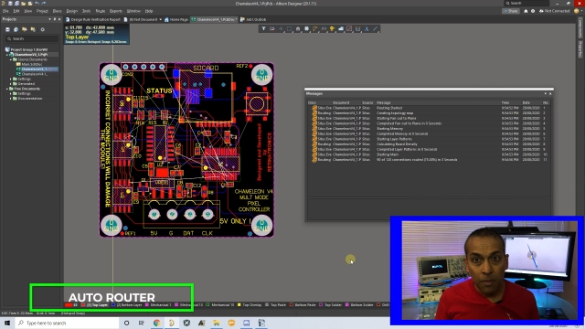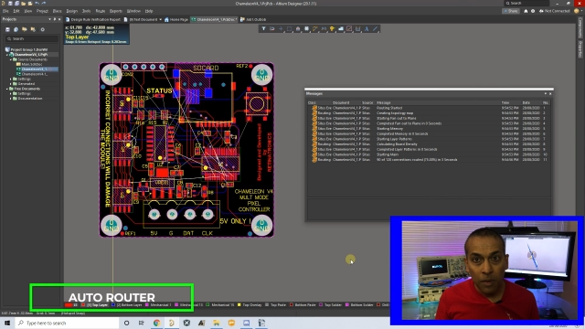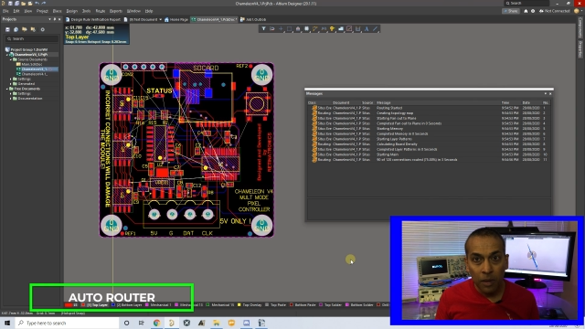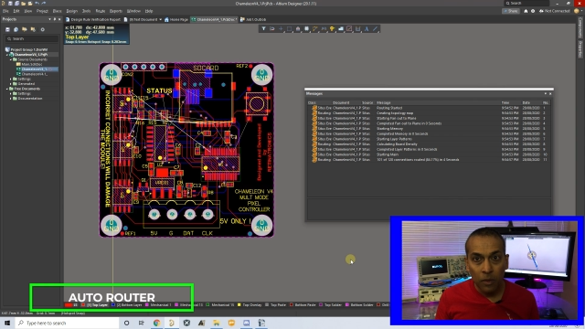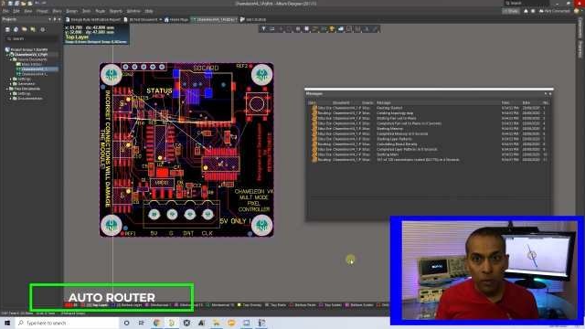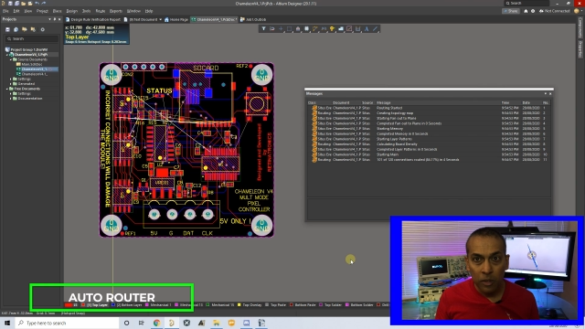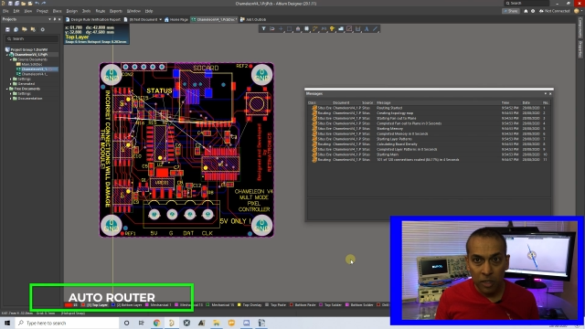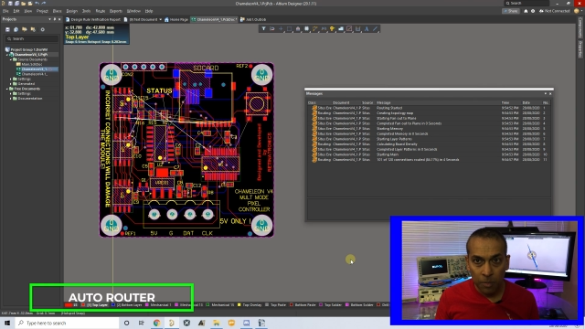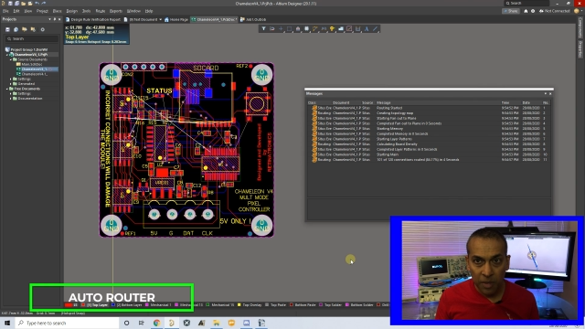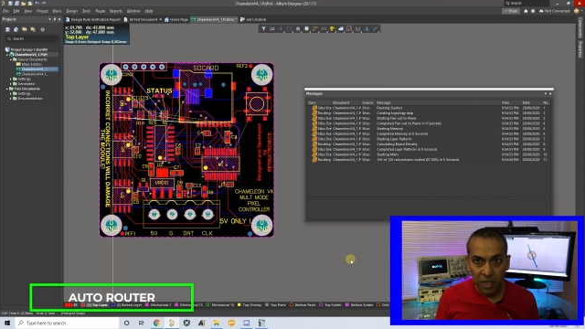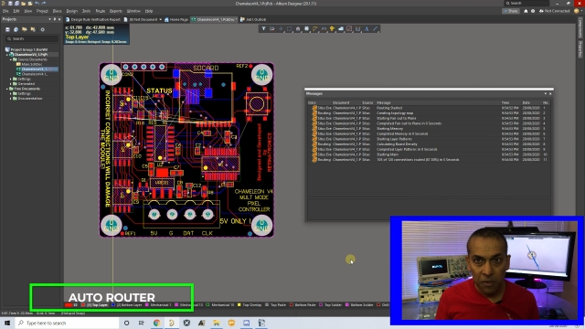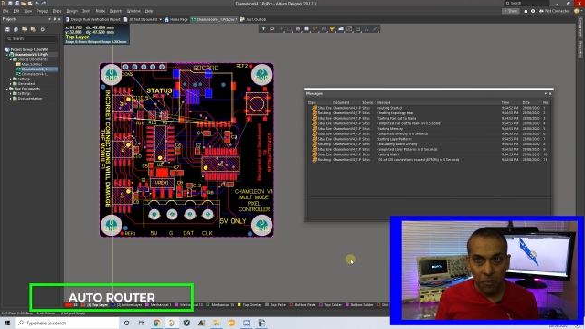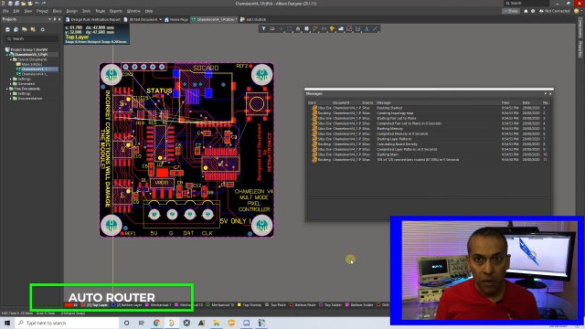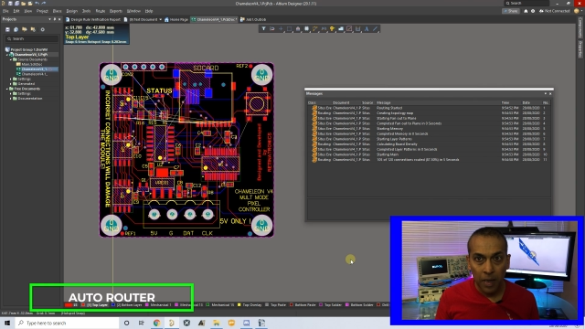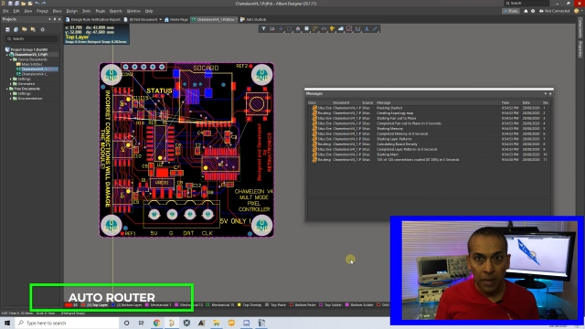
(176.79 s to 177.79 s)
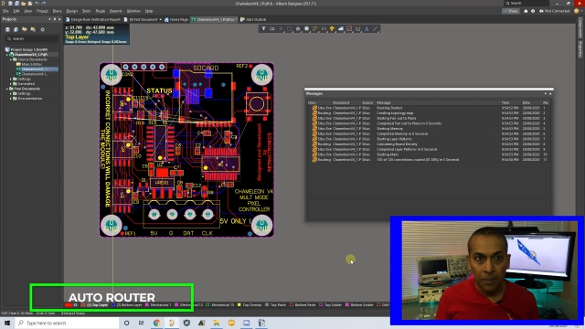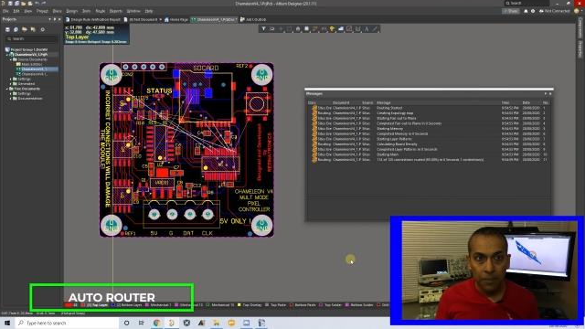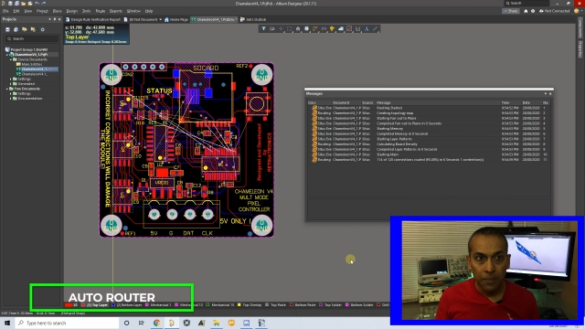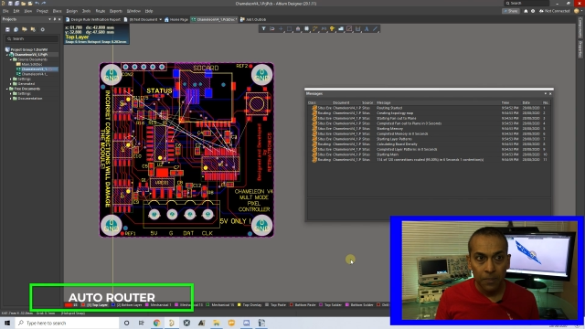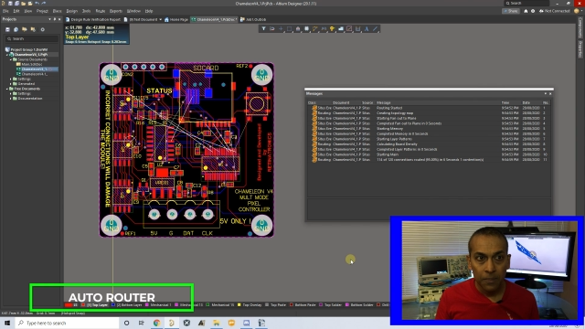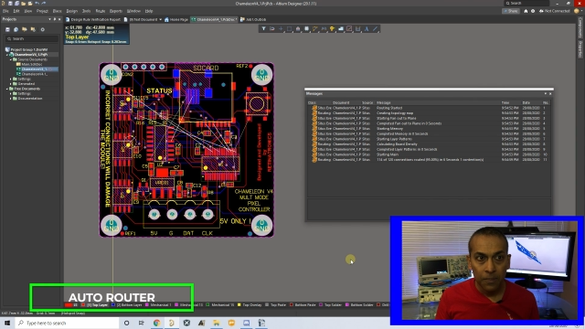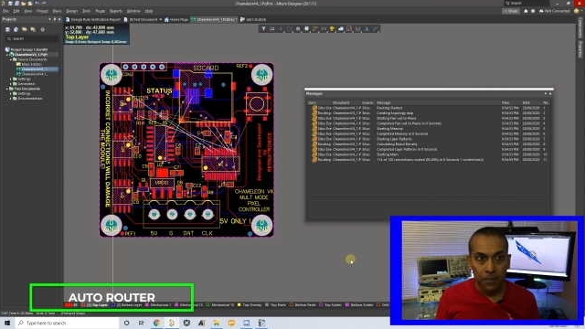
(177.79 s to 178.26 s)
B rules specified.
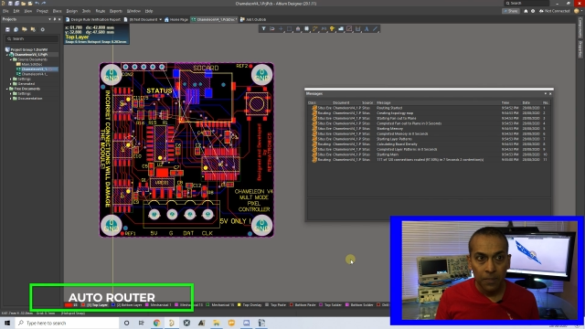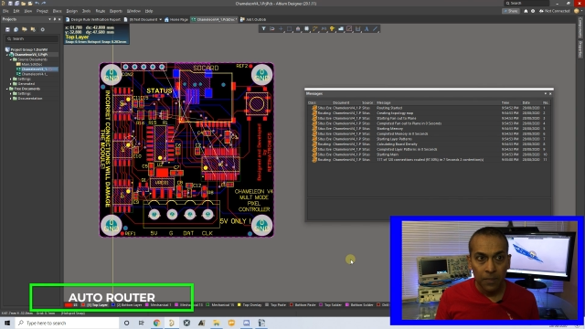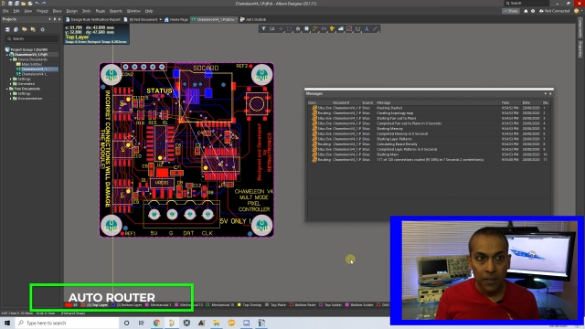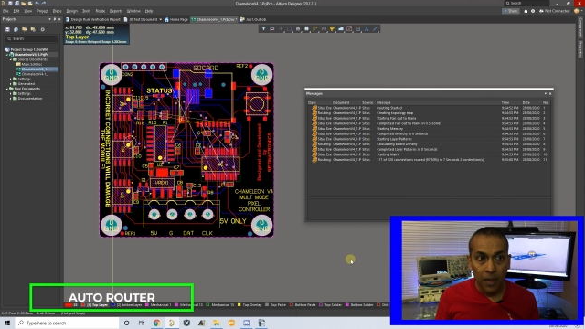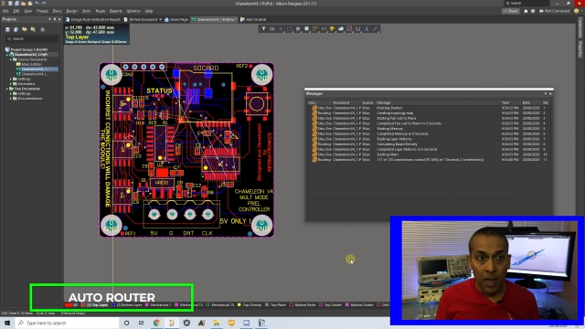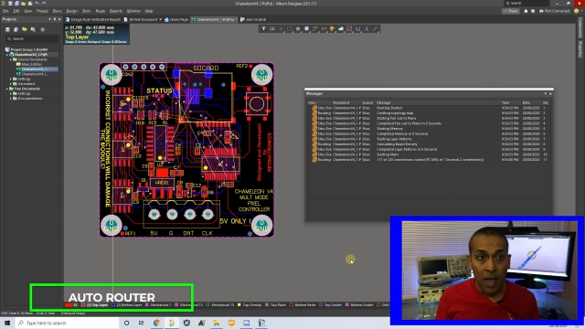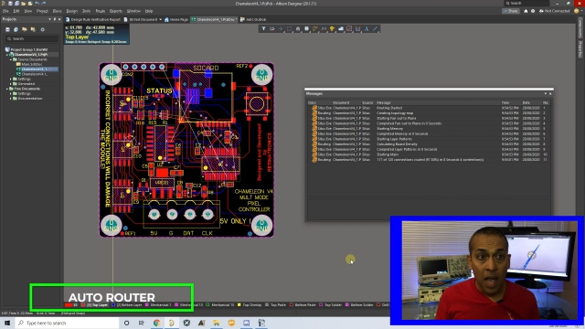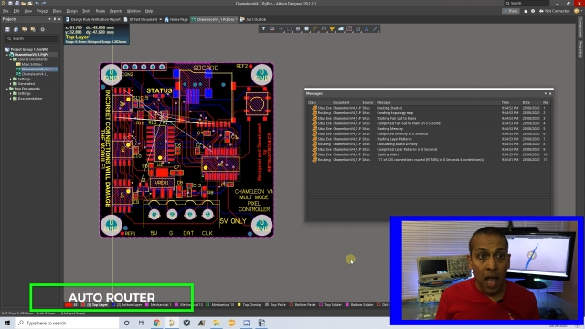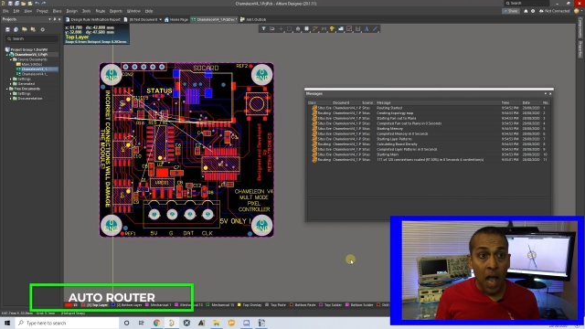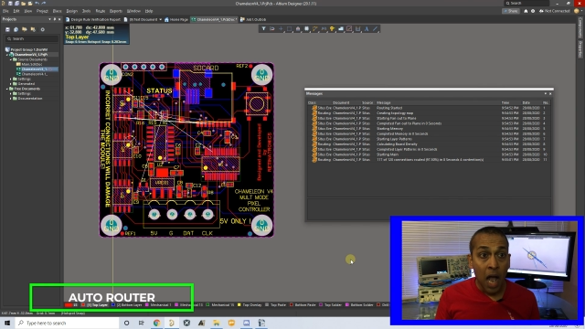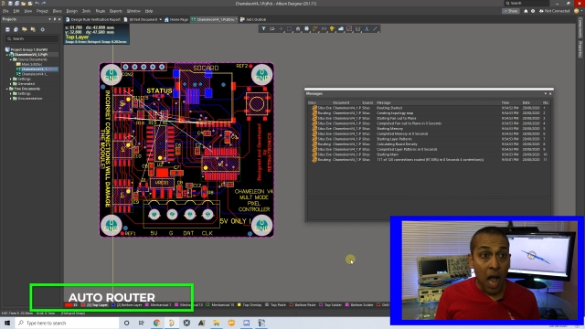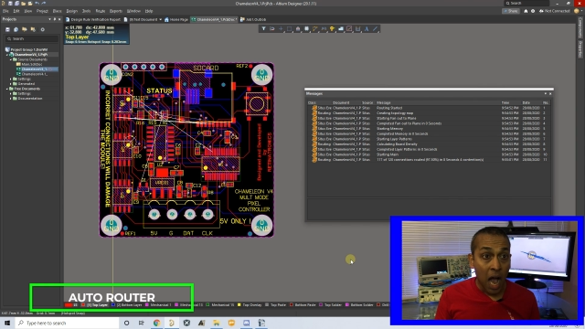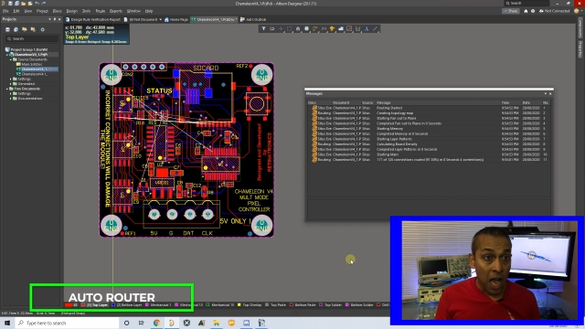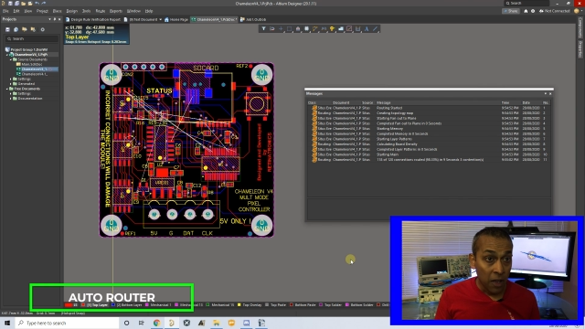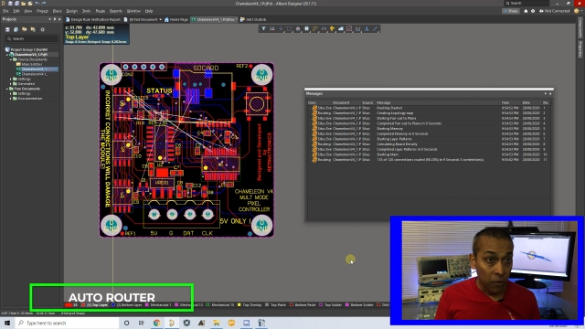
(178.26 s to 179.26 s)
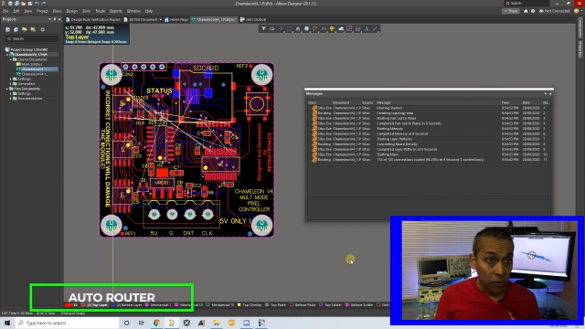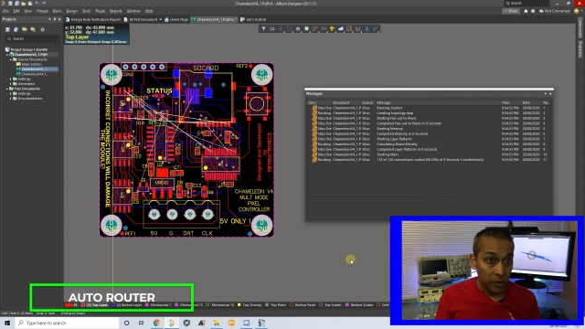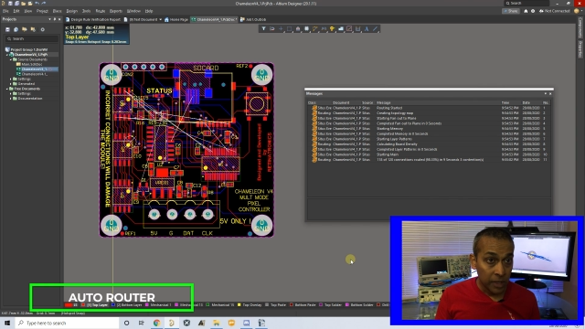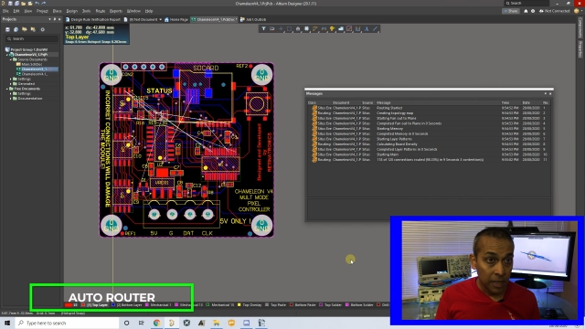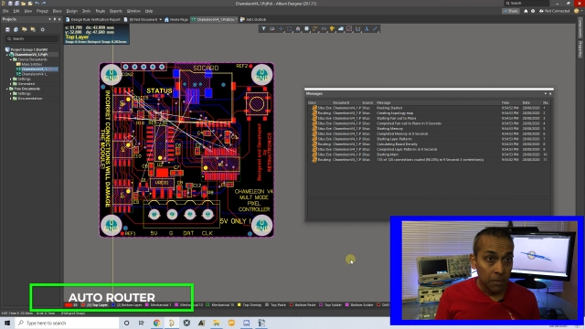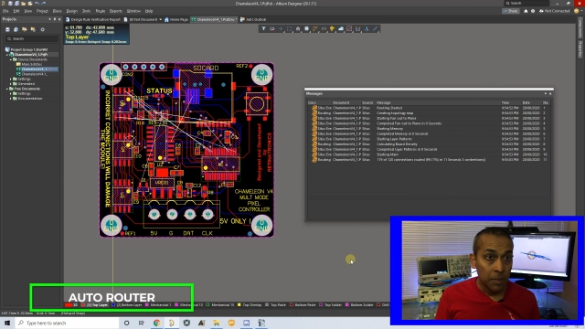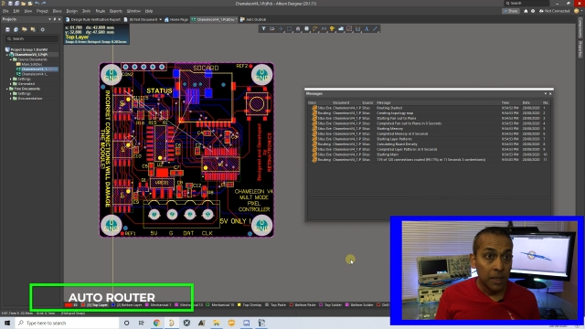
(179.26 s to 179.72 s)
I
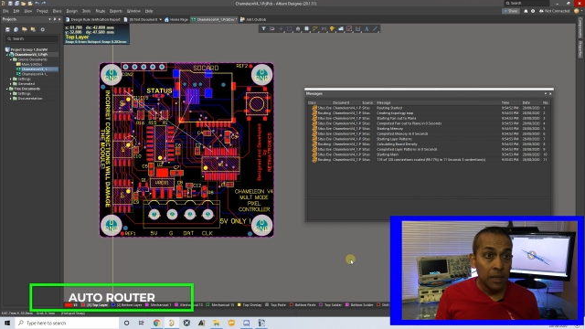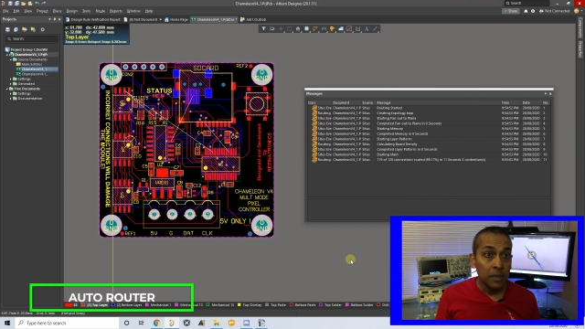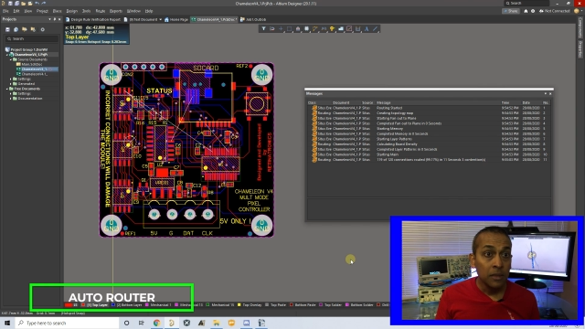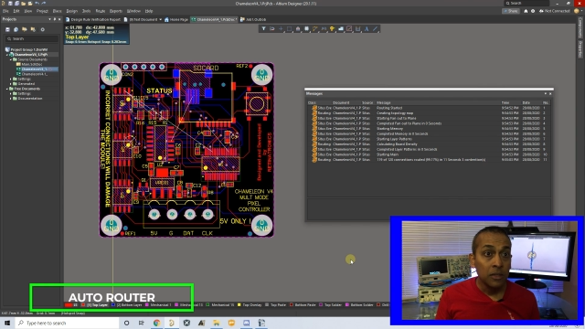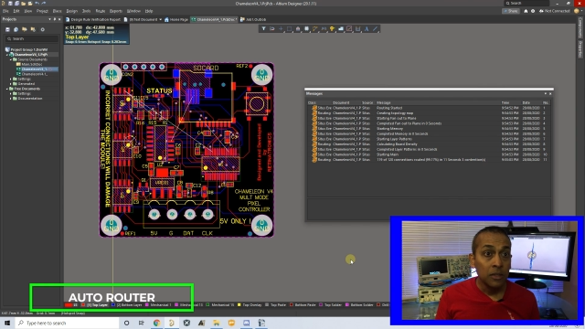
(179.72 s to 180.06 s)
was able